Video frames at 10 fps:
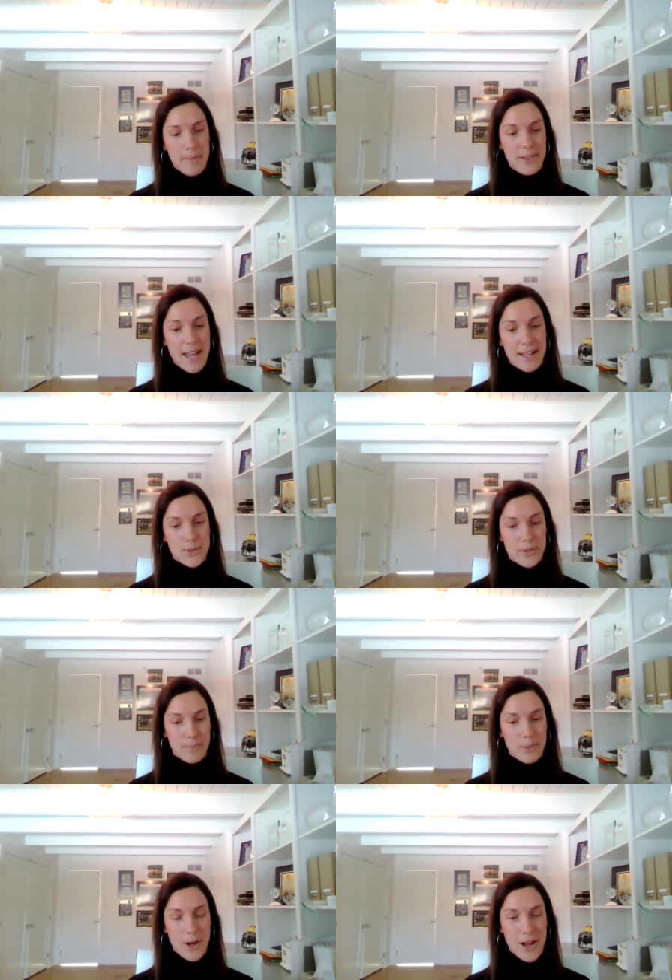but that sort
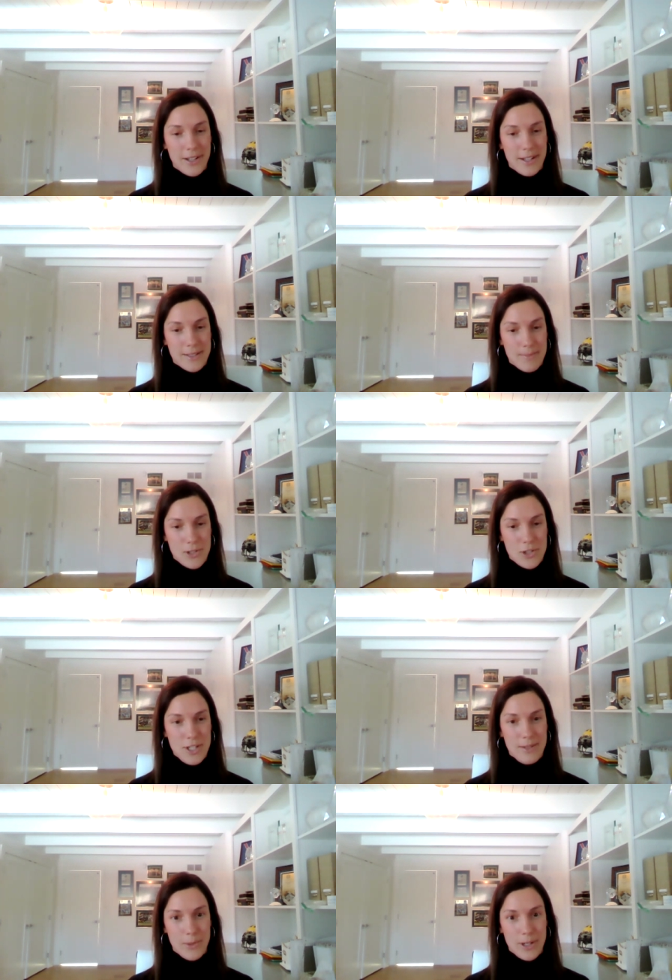of product uh-huh.
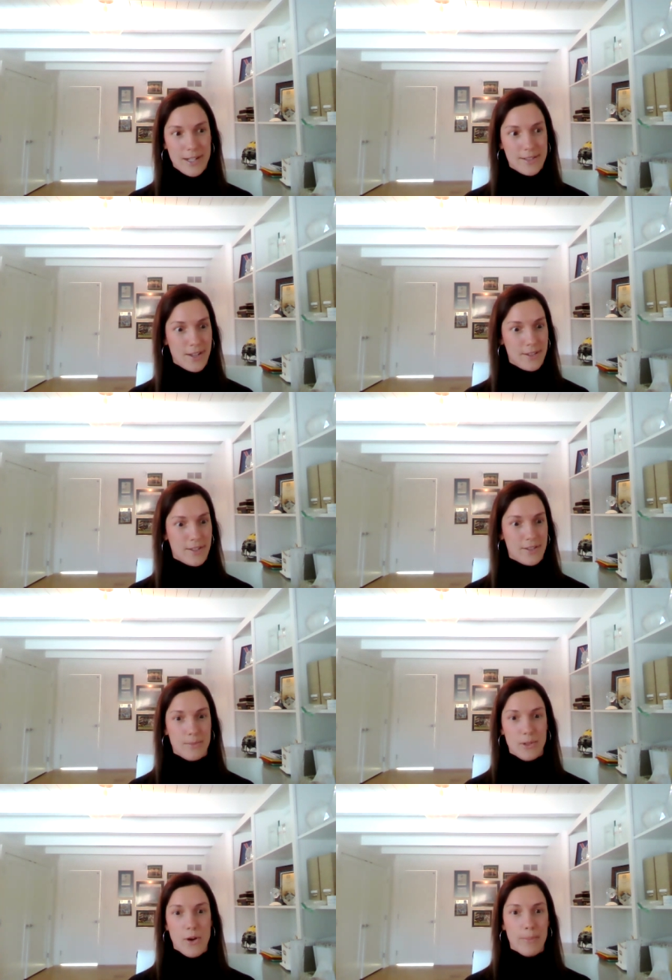machine uh-huh. where I saw this
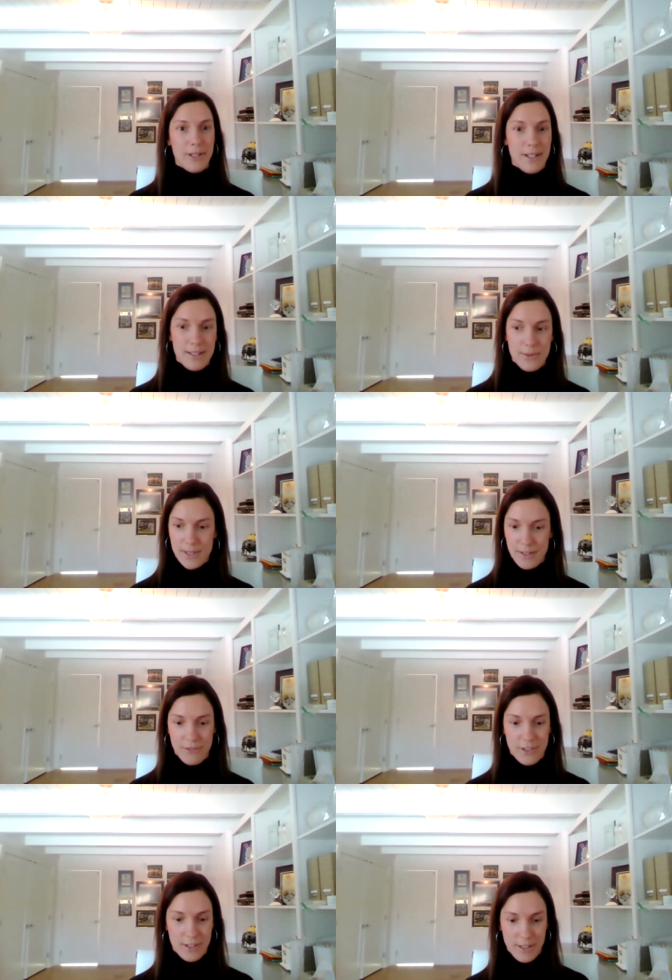customer open it and he was like
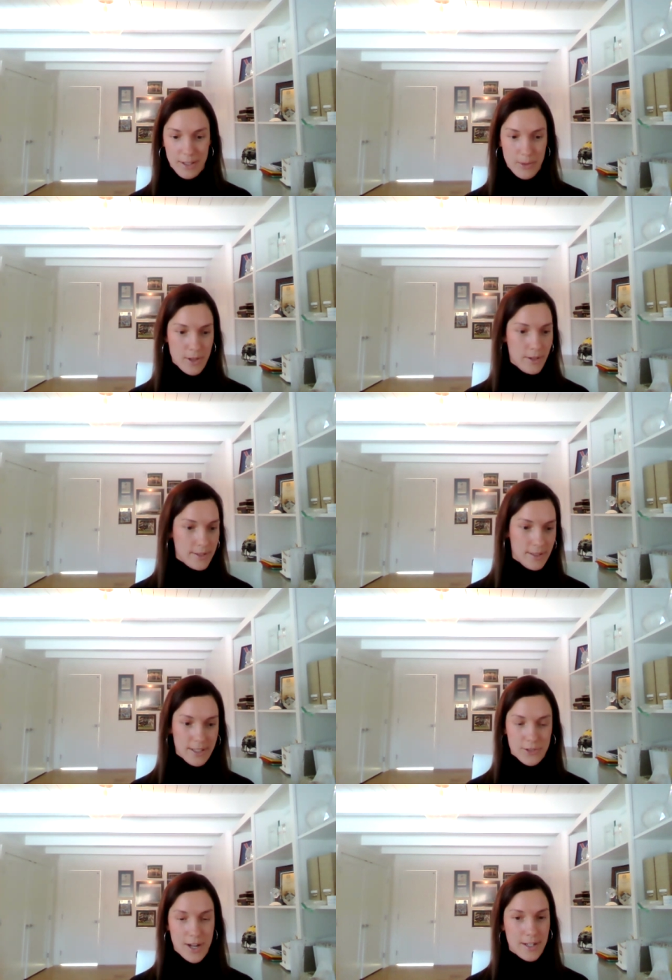fiddling with all these
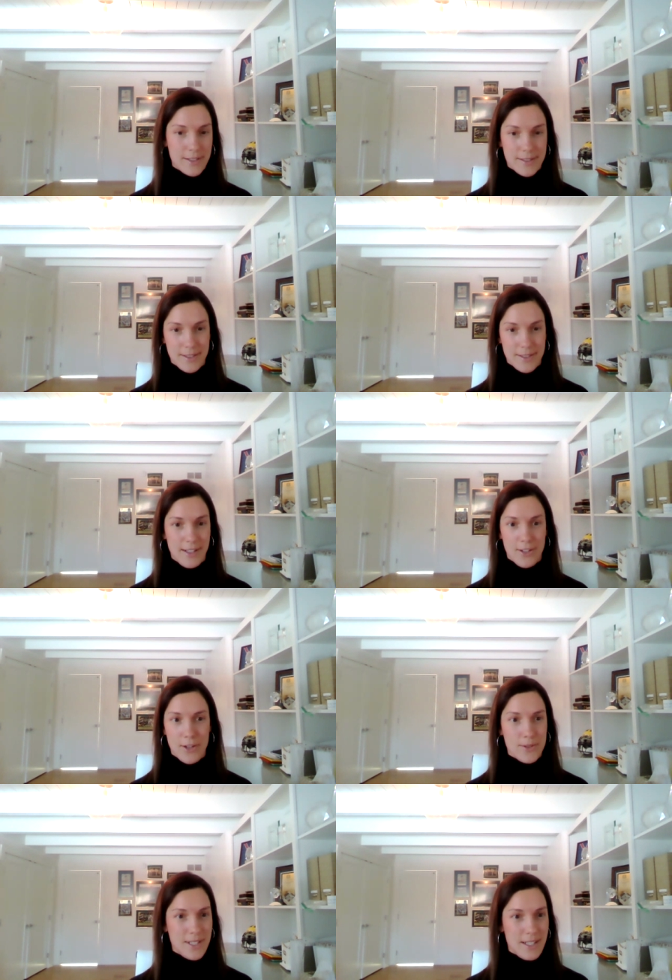electronics and then he
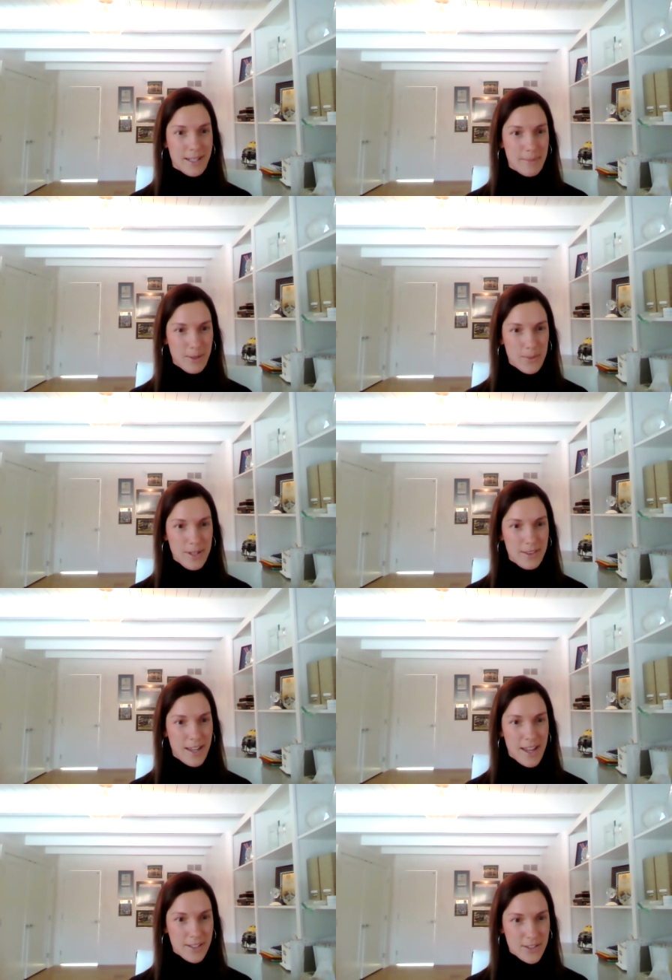closed it and I'm like, what the
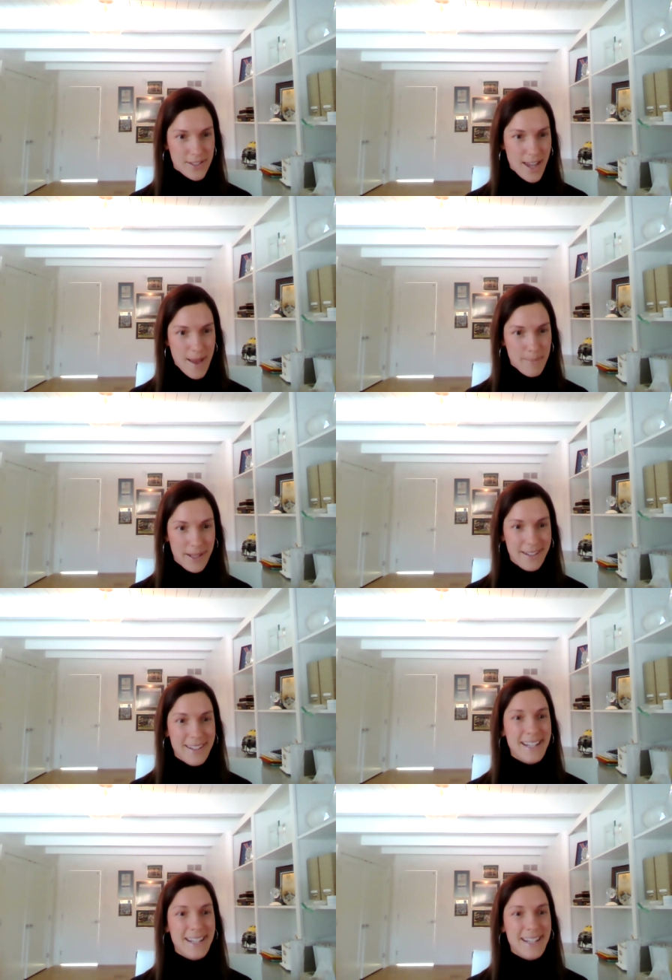heck just happened?